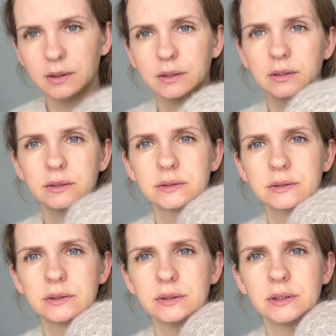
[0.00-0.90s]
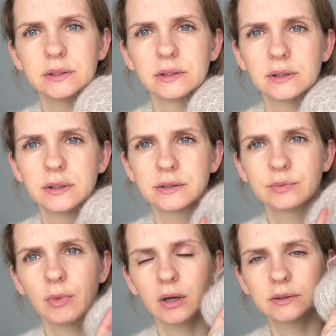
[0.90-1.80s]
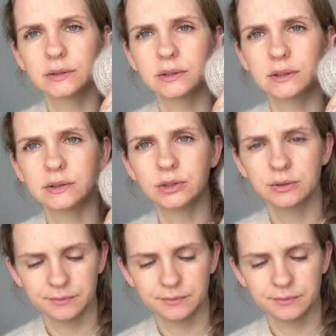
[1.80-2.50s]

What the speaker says: it is knit in the smock stitch